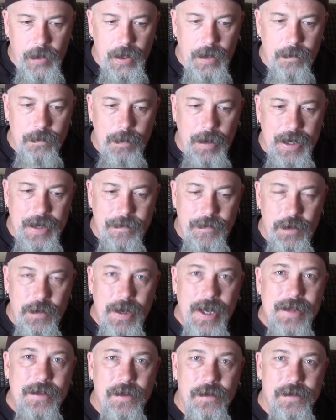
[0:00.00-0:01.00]
But if you
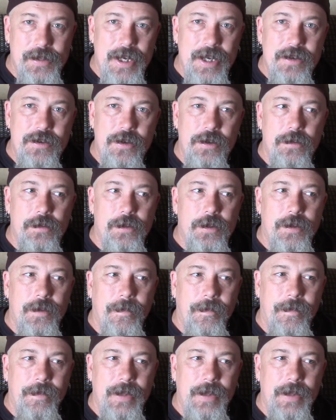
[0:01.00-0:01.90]
hit those issues,